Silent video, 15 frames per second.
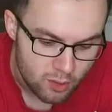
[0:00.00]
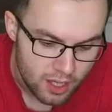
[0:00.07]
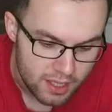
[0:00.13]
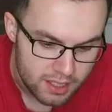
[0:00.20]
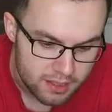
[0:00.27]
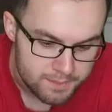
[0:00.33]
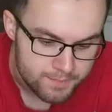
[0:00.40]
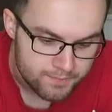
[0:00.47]

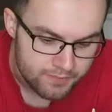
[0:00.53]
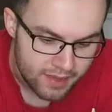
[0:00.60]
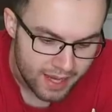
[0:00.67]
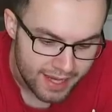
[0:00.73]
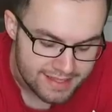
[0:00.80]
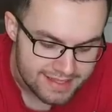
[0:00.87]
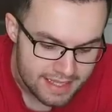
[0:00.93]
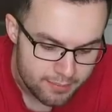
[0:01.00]
one.
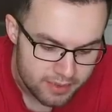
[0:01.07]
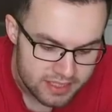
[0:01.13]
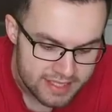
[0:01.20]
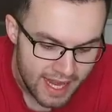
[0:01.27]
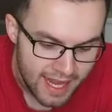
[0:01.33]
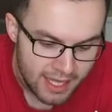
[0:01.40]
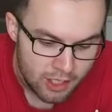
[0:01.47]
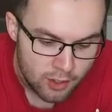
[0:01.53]
I see
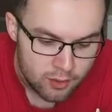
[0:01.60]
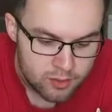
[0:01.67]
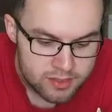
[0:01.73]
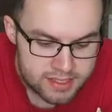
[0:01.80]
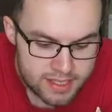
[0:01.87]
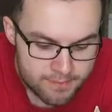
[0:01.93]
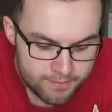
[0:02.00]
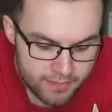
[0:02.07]

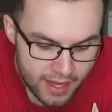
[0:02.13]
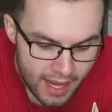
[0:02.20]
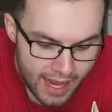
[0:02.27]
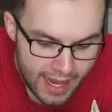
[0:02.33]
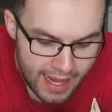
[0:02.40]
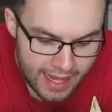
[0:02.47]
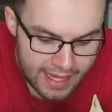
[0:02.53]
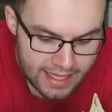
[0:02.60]
potatoes,
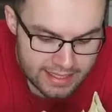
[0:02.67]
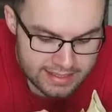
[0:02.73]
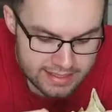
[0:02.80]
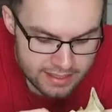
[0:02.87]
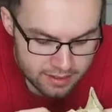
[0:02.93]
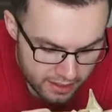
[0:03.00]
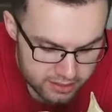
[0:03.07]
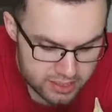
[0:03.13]
eggs,
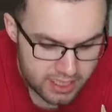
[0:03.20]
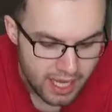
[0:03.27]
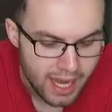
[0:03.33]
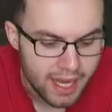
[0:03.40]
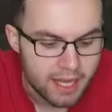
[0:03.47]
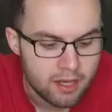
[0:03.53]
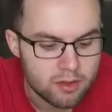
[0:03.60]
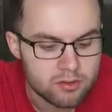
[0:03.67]
pico de
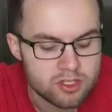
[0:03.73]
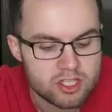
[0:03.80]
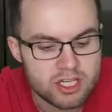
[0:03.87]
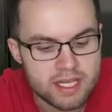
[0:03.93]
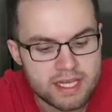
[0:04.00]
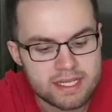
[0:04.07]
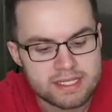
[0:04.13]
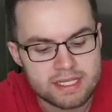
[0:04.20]
gallo,
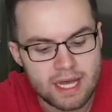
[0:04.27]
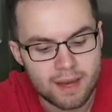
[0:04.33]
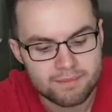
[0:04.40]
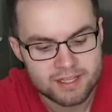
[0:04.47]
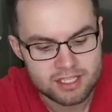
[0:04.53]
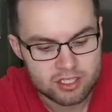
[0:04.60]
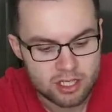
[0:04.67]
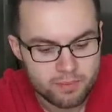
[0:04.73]
cheese. Um,
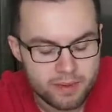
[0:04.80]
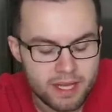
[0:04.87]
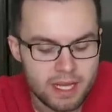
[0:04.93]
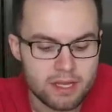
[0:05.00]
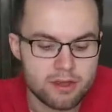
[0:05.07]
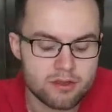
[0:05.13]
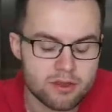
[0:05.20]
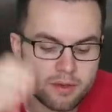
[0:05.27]
this could be
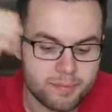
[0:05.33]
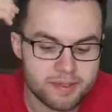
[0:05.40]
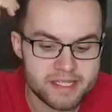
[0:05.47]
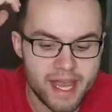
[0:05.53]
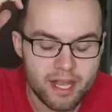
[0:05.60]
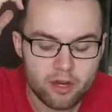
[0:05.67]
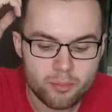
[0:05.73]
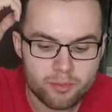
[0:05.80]
either the
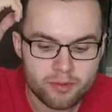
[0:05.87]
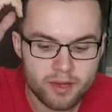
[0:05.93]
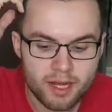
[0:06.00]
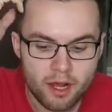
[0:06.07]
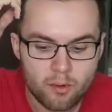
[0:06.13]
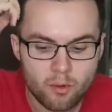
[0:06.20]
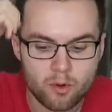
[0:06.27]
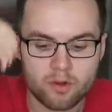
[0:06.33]
potato
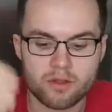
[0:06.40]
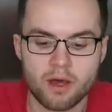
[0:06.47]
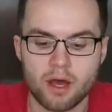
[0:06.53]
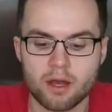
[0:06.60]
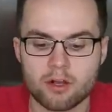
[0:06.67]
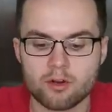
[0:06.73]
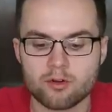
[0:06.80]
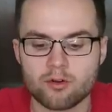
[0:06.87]
burrito or
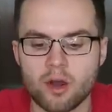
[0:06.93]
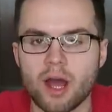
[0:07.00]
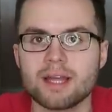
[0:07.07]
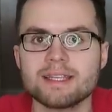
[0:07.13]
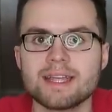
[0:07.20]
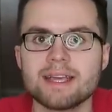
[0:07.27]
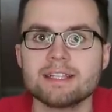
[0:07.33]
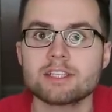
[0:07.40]
the
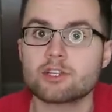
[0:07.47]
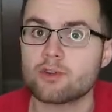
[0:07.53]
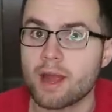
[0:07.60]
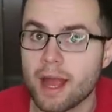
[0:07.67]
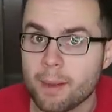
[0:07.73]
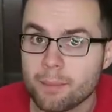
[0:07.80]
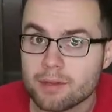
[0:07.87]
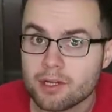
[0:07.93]
grande
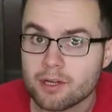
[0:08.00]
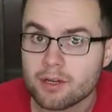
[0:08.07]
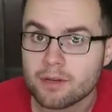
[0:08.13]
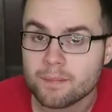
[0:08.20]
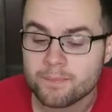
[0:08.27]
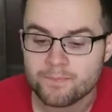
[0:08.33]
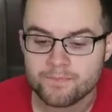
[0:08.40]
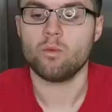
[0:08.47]

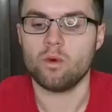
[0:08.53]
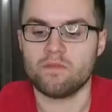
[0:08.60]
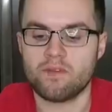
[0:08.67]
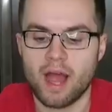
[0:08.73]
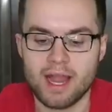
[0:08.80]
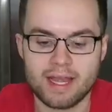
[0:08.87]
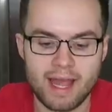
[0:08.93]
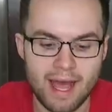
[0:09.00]
scrambler. We'll
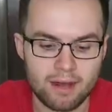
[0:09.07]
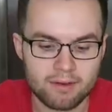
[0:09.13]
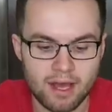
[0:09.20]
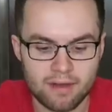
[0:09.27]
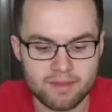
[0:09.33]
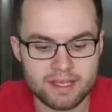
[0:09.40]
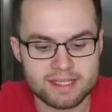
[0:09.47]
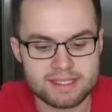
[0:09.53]
find out.
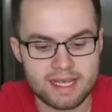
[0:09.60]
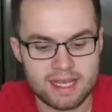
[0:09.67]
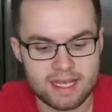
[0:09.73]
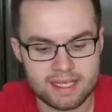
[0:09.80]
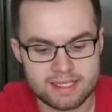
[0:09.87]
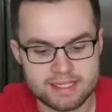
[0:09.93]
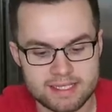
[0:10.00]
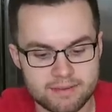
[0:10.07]
Now this
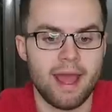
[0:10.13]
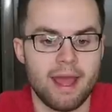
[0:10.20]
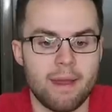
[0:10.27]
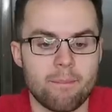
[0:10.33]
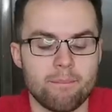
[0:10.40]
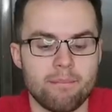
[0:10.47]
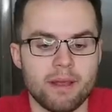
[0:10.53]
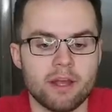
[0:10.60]
is
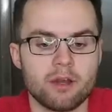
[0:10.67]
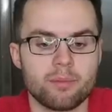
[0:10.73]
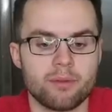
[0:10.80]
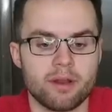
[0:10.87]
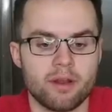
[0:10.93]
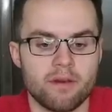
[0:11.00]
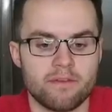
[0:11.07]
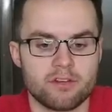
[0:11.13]
a bigger
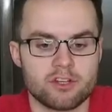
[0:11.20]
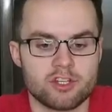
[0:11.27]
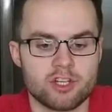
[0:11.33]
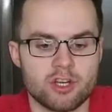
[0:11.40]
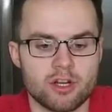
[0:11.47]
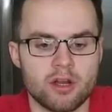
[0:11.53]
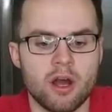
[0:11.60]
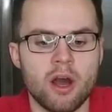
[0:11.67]
burrito for
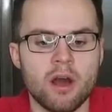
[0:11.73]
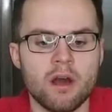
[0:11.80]
sure.